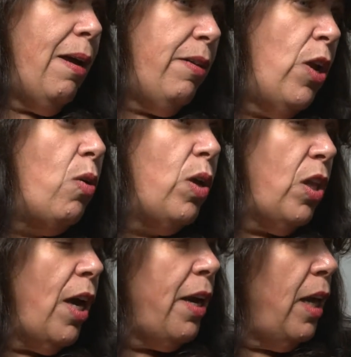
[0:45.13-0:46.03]
know
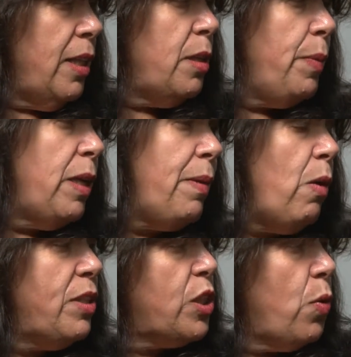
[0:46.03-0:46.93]
a little bit
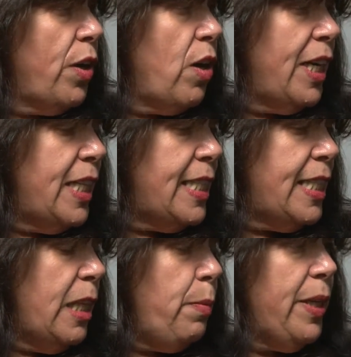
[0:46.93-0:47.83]
about what's going on in the
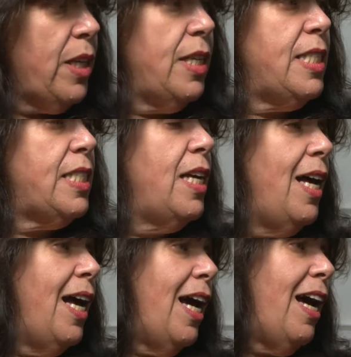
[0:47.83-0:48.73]
city because
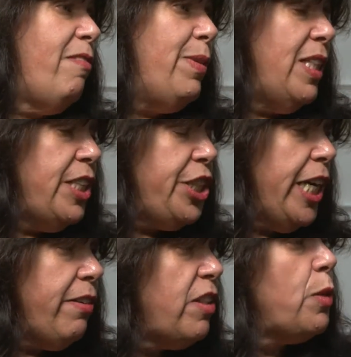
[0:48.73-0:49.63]
I've been the
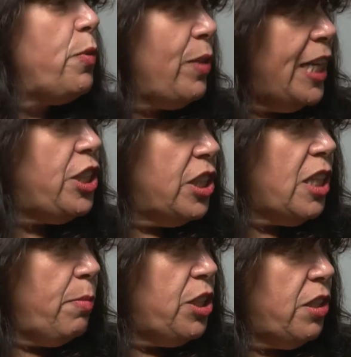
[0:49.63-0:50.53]
chair of the Human Relations
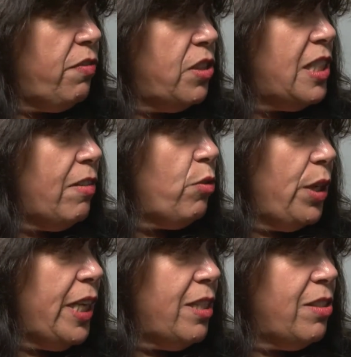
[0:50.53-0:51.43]
Commission for
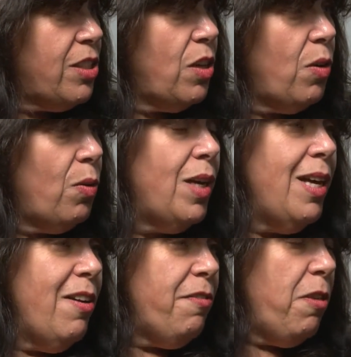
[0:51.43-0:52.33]
several years. So
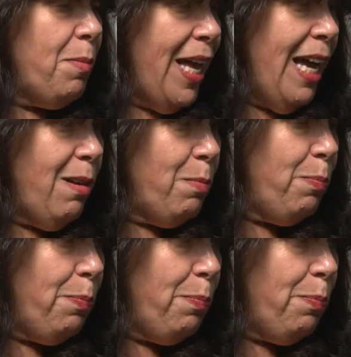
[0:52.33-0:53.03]
from that